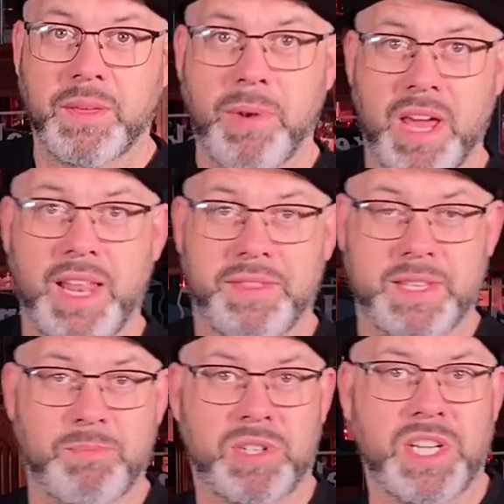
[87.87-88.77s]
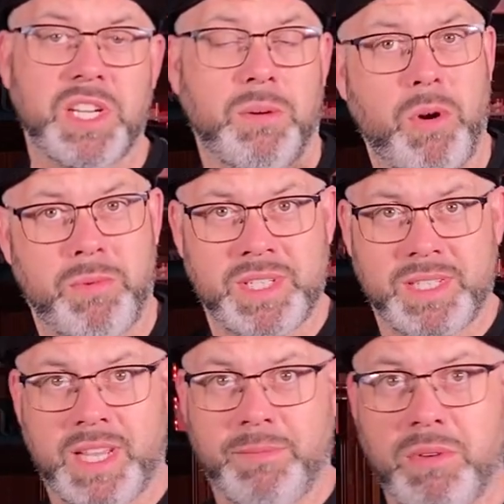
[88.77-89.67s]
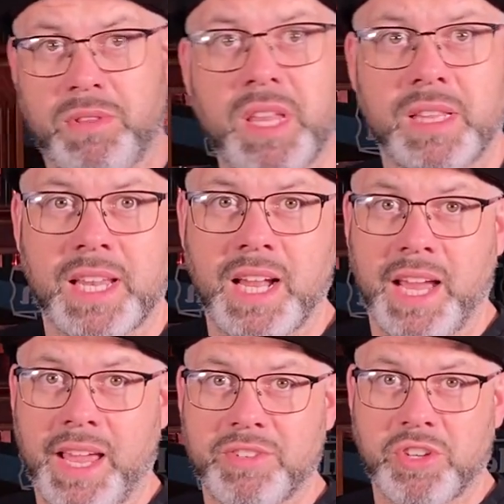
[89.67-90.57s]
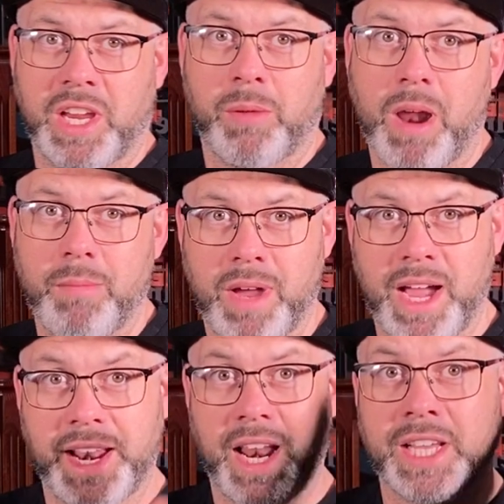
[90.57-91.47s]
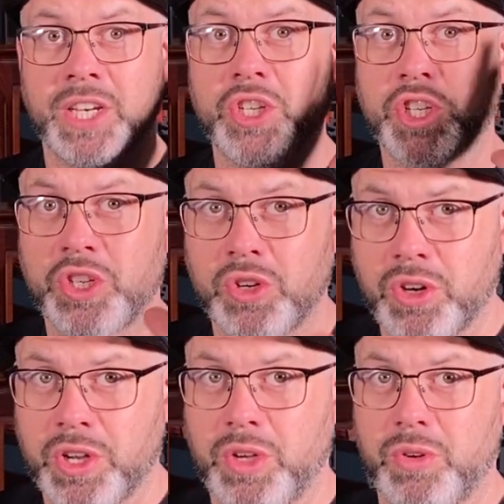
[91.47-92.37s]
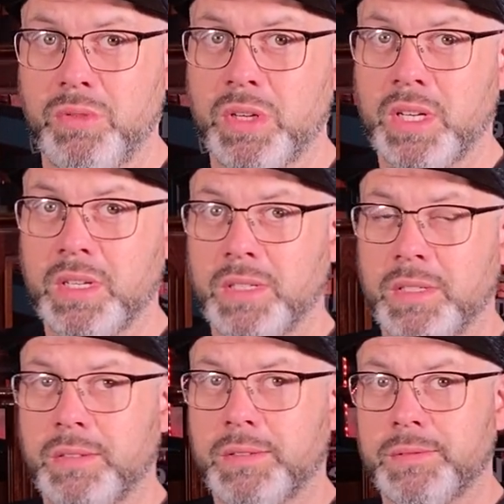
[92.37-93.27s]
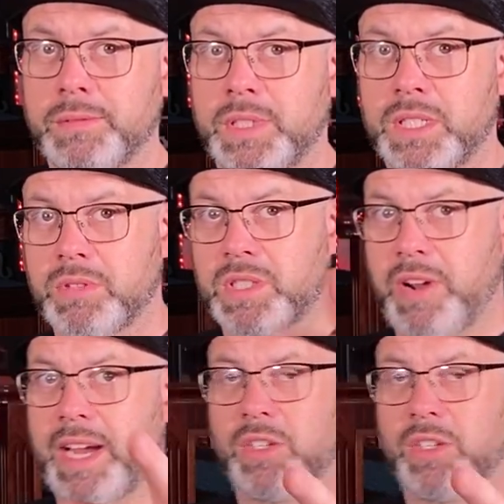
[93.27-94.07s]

the bottle at this particular moment in time, you would think that I have a drinking problem. And I can assure you, this was cracked